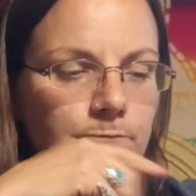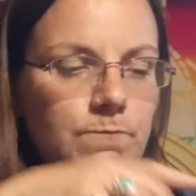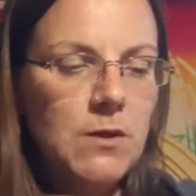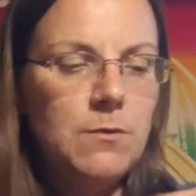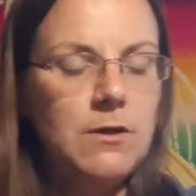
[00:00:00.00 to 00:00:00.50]

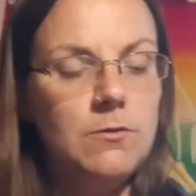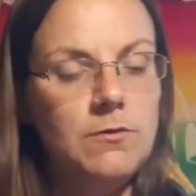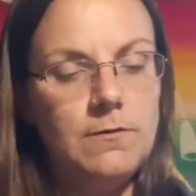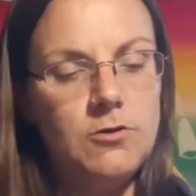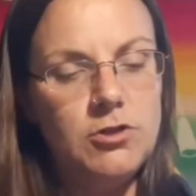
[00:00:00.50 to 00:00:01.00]
Maybe another one for
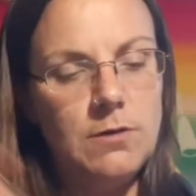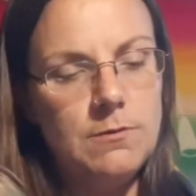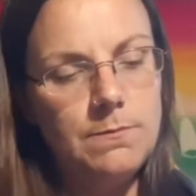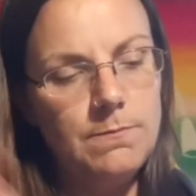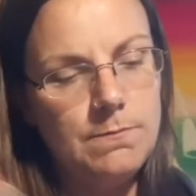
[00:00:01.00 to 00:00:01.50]
the shaman
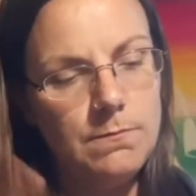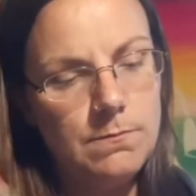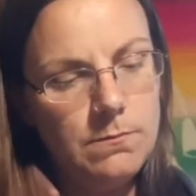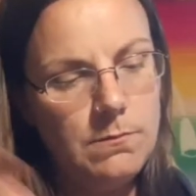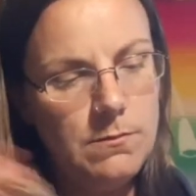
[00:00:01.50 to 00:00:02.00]

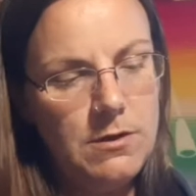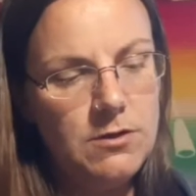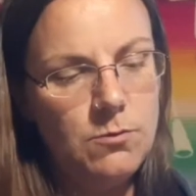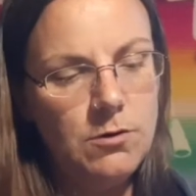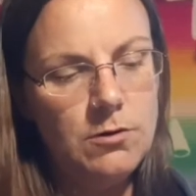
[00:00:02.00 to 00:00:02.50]
in the
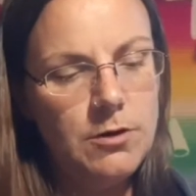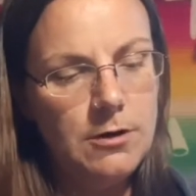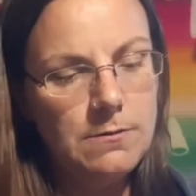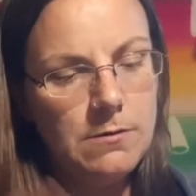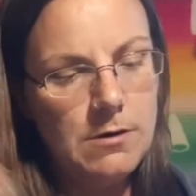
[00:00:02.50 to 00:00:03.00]
world there.
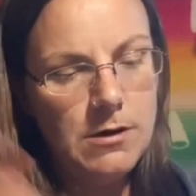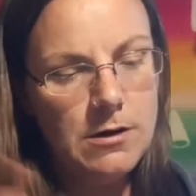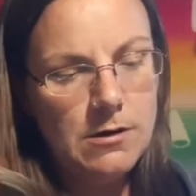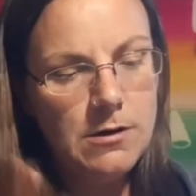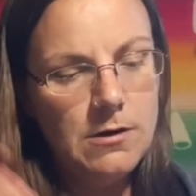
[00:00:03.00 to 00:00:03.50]

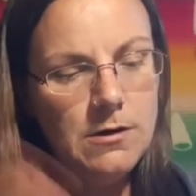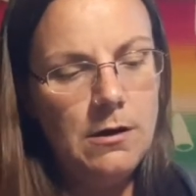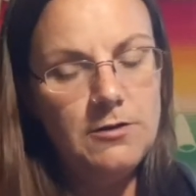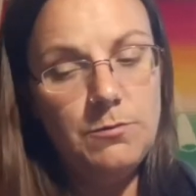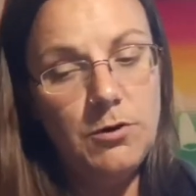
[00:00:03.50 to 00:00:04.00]
It's
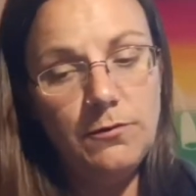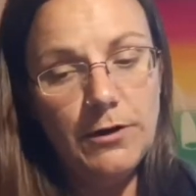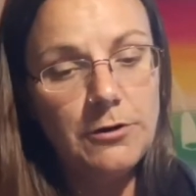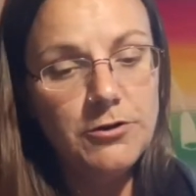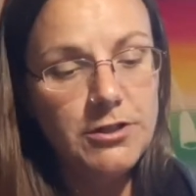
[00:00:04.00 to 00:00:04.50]
beautiful
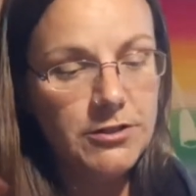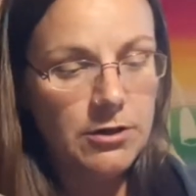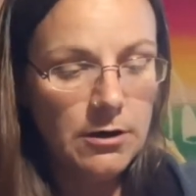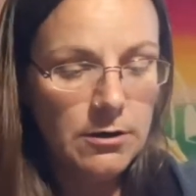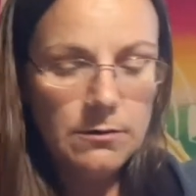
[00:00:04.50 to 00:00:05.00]
energy to
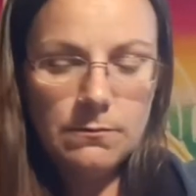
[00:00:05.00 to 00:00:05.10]
start.